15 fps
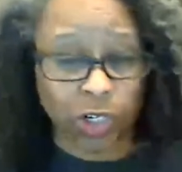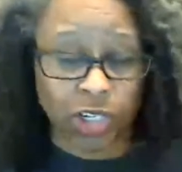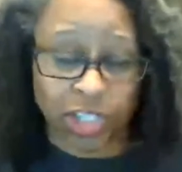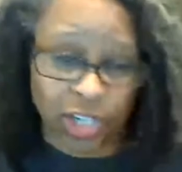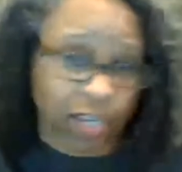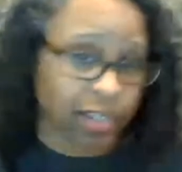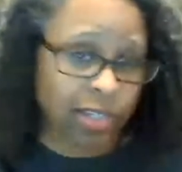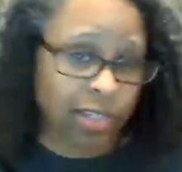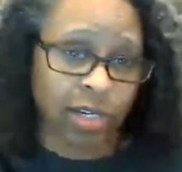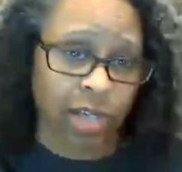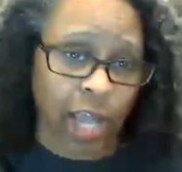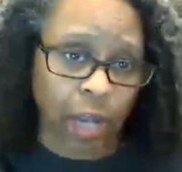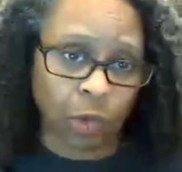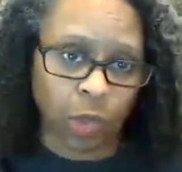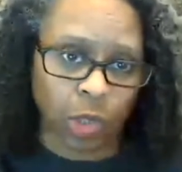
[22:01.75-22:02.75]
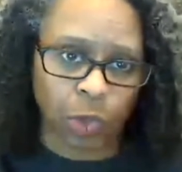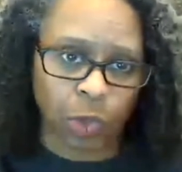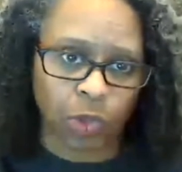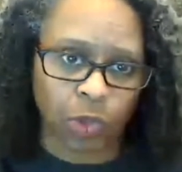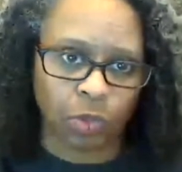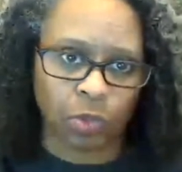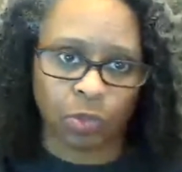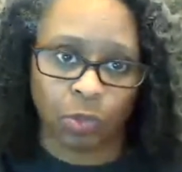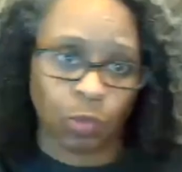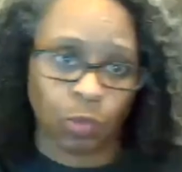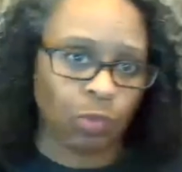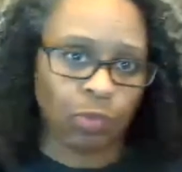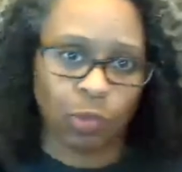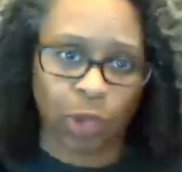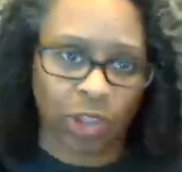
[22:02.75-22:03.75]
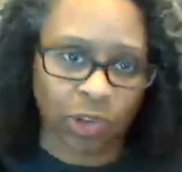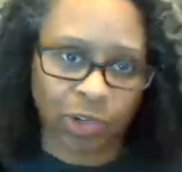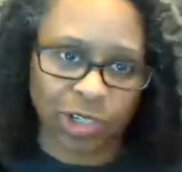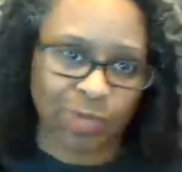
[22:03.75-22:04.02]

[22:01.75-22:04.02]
just and equitable whether